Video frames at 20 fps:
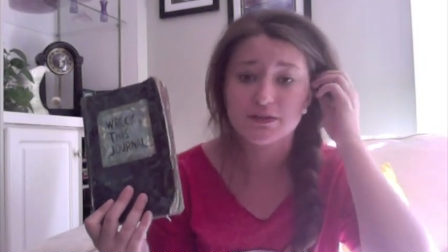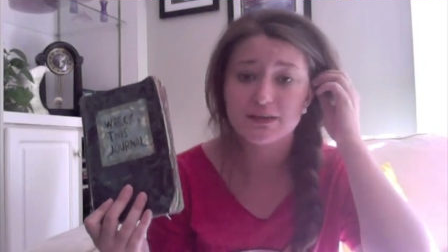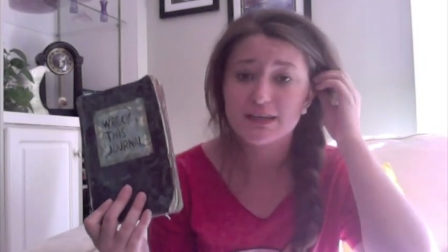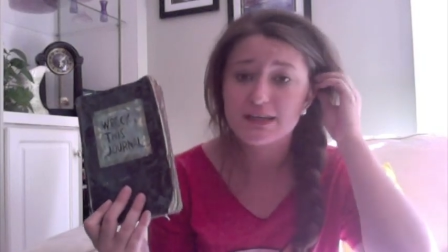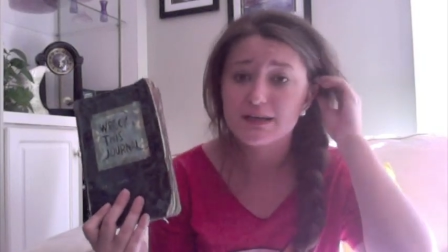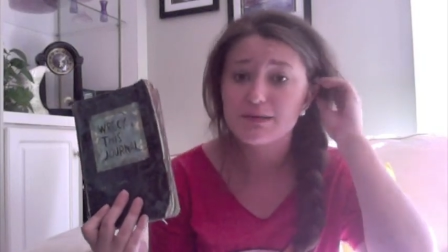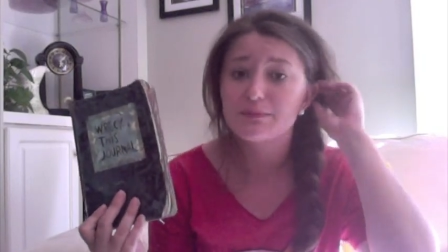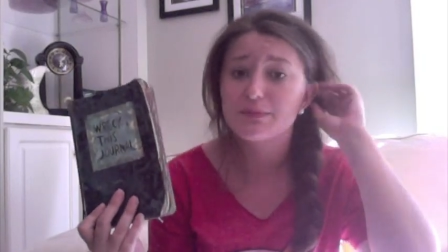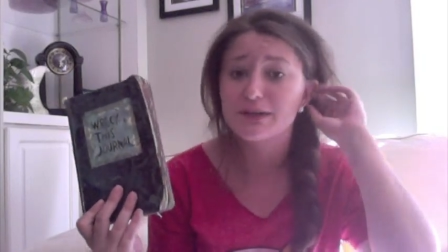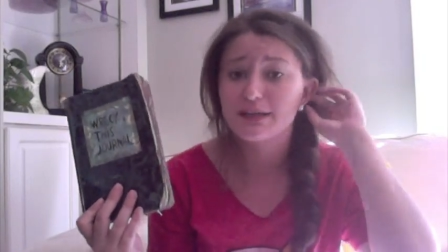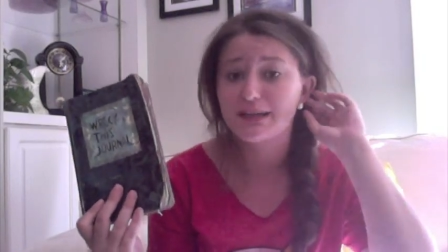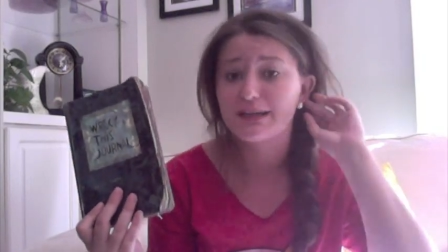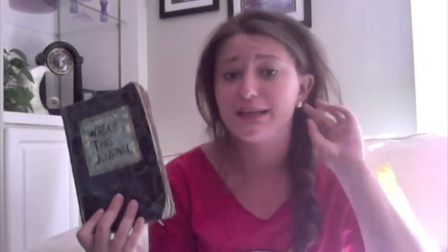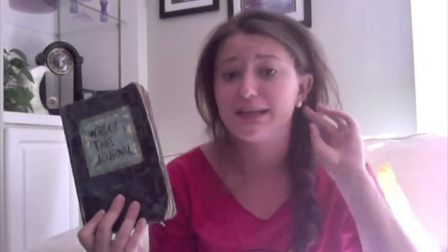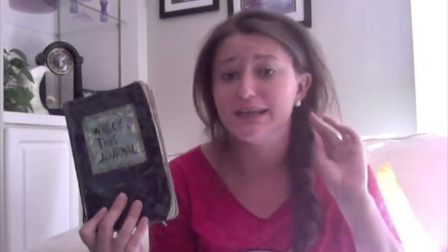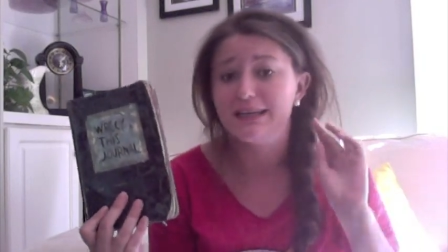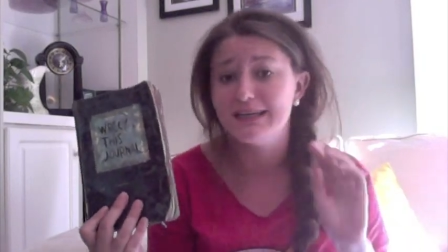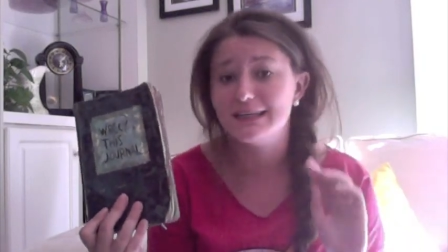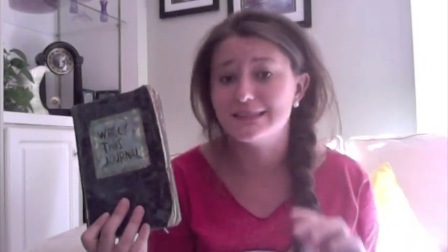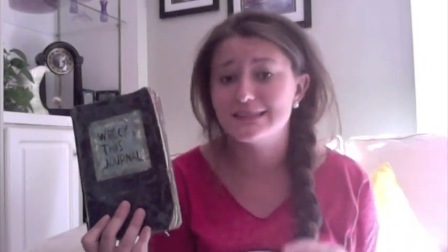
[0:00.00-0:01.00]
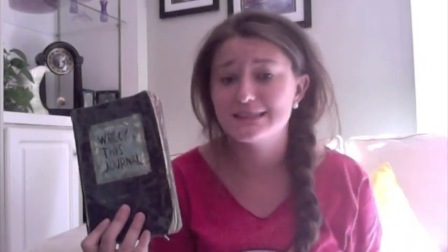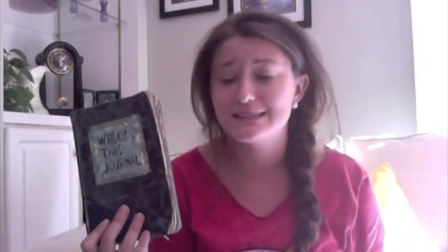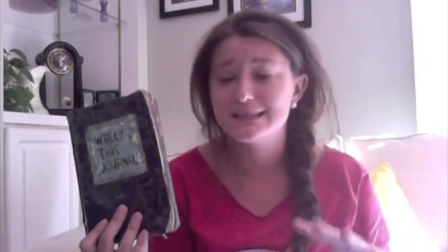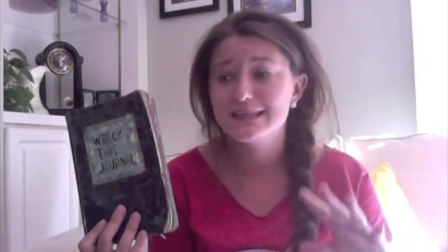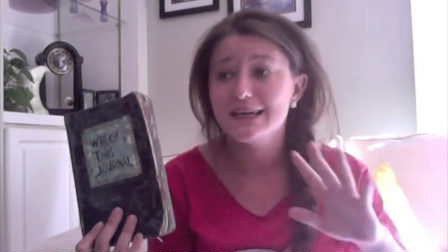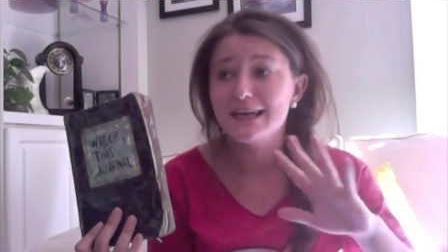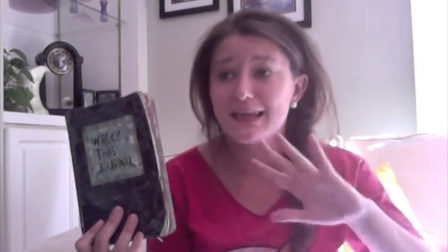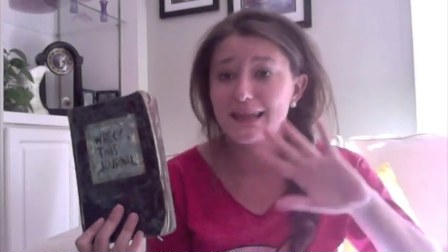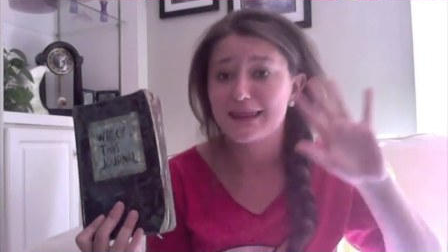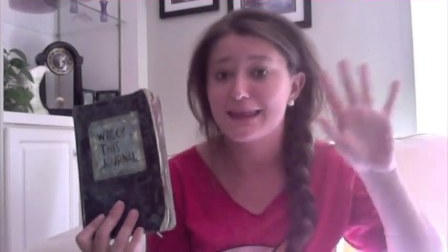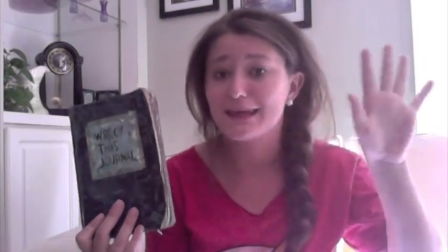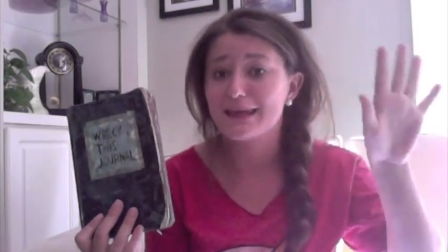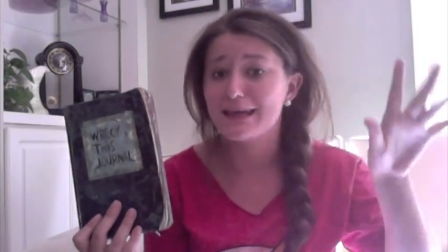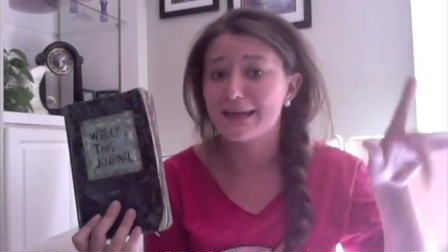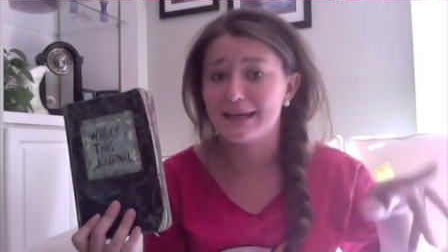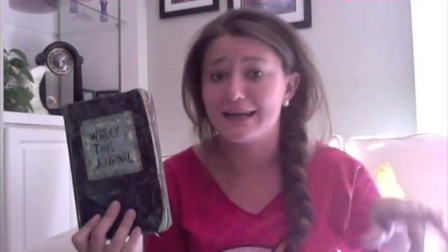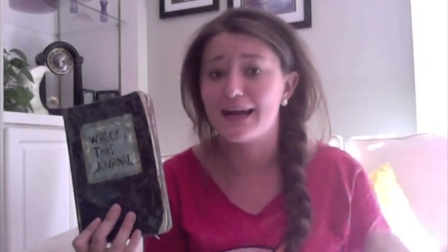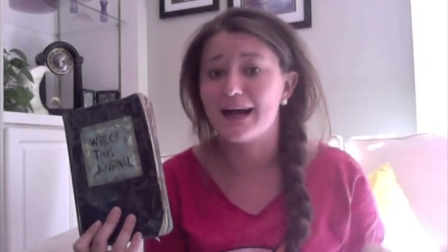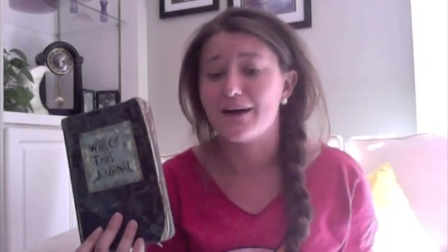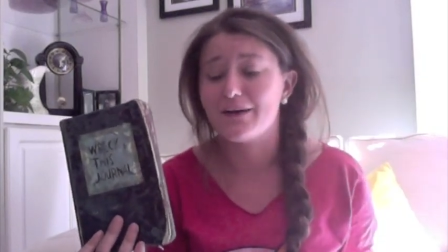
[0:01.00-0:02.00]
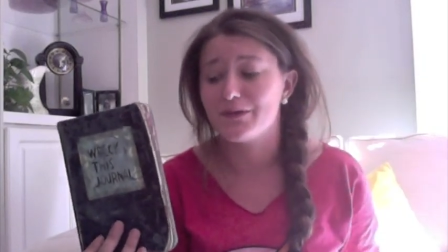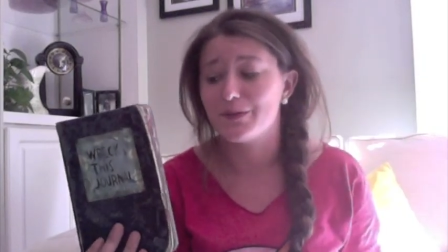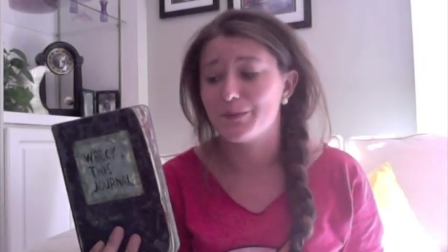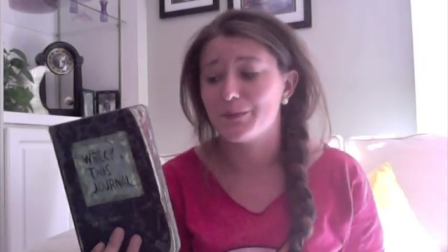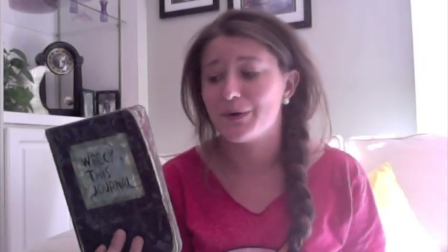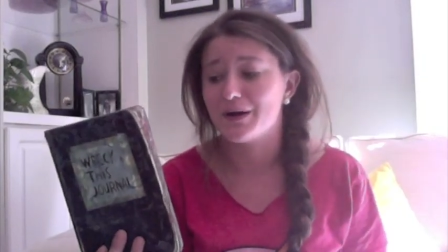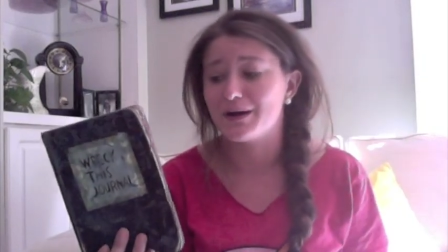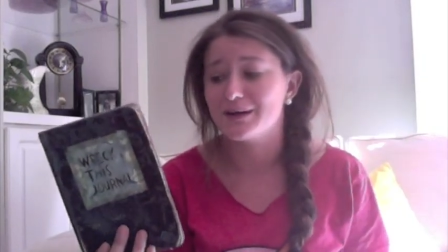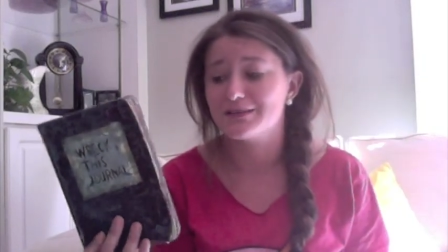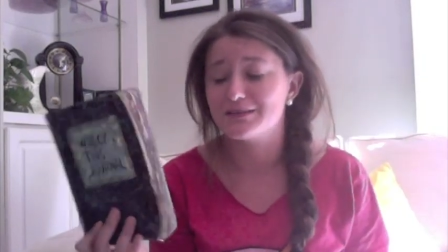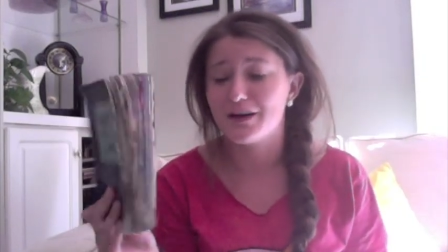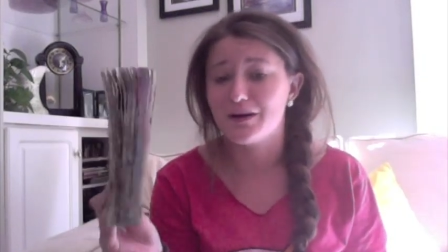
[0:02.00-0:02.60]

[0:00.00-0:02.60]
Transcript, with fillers: He completely gets thinking out of the box,